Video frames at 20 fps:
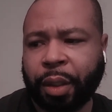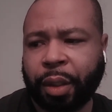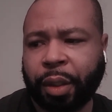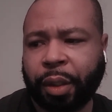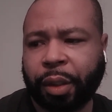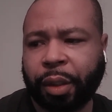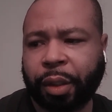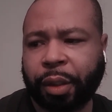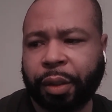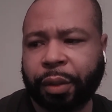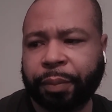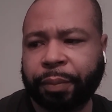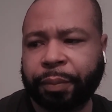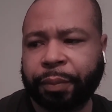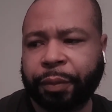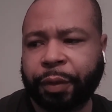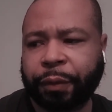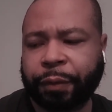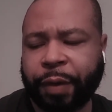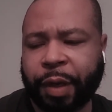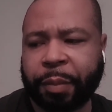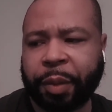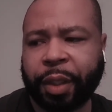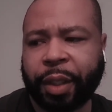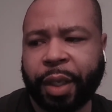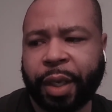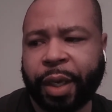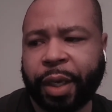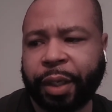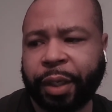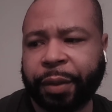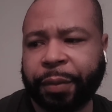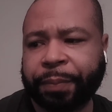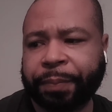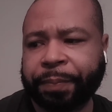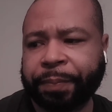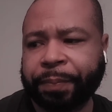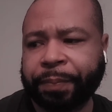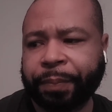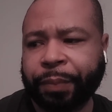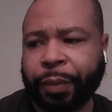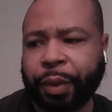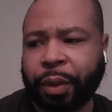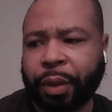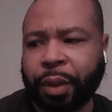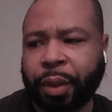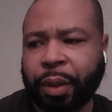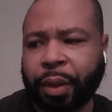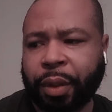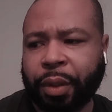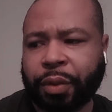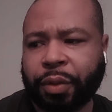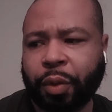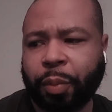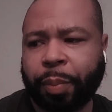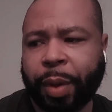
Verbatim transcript: Uh, the family added. So